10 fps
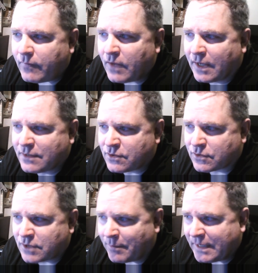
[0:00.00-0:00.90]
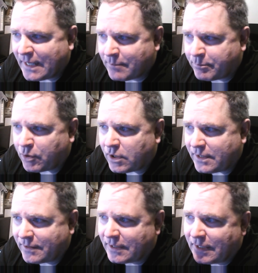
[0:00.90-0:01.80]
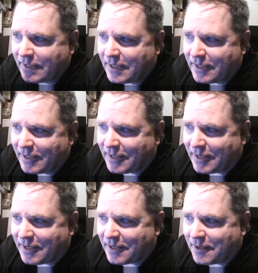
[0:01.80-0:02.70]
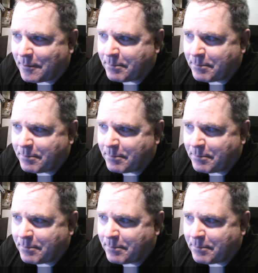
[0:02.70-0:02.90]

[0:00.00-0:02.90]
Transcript: And so somebody had put a